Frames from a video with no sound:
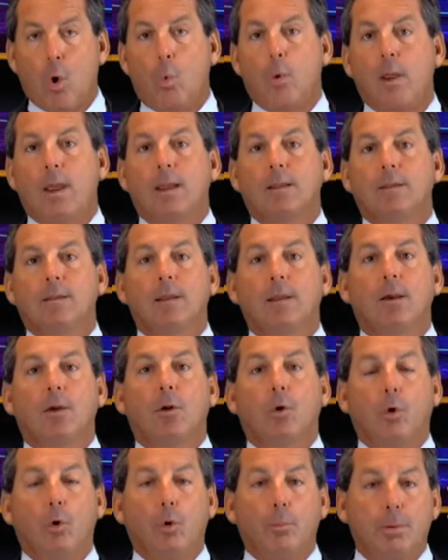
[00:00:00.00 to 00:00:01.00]
We continue
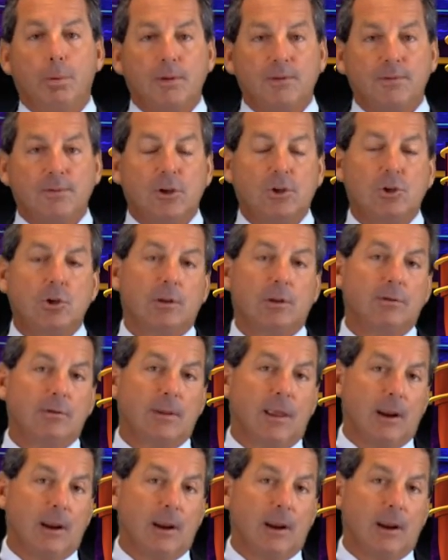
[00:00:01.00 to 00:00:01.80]
to hold positions